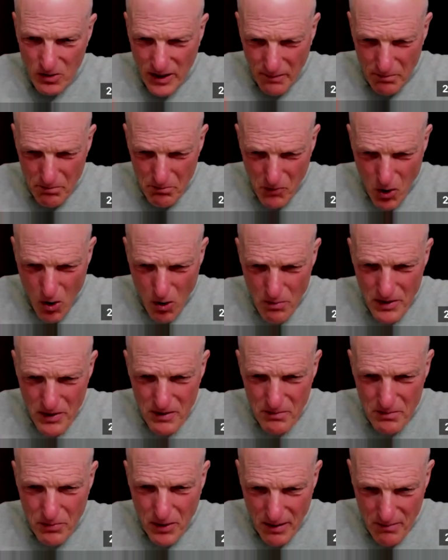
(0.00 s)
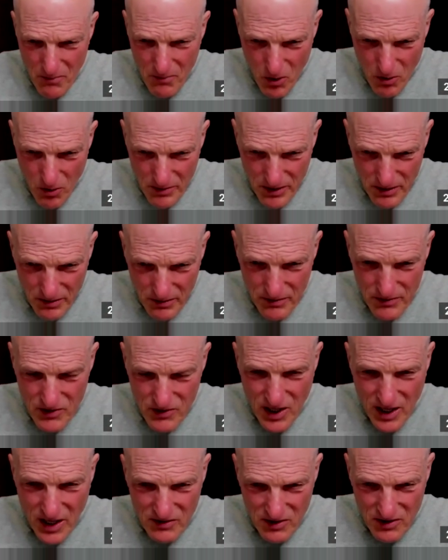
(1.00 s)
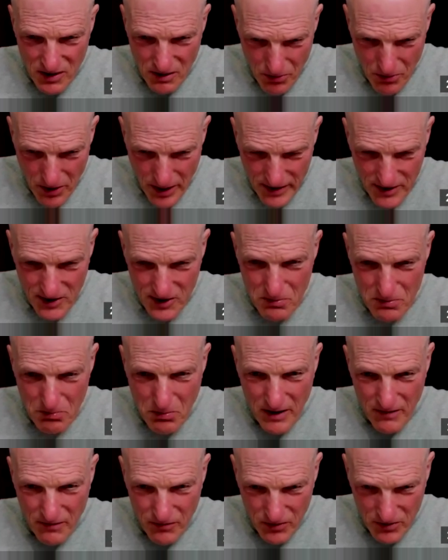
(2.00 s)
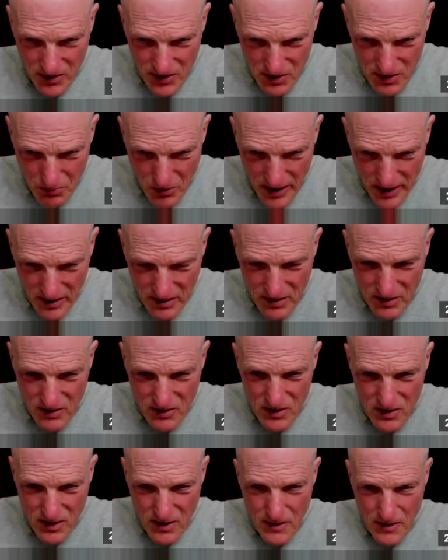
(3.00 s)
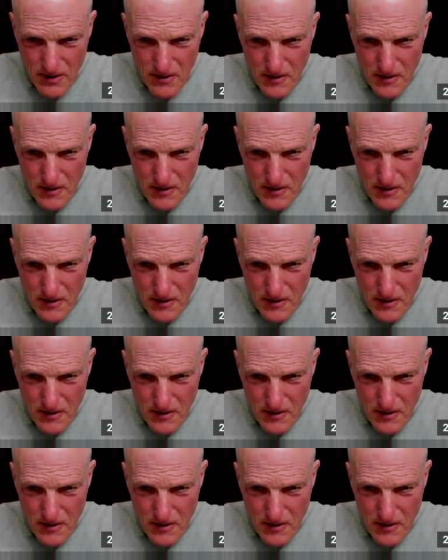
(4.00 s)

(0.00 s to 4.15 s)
like moment by moment sati practice, mindfulness practice.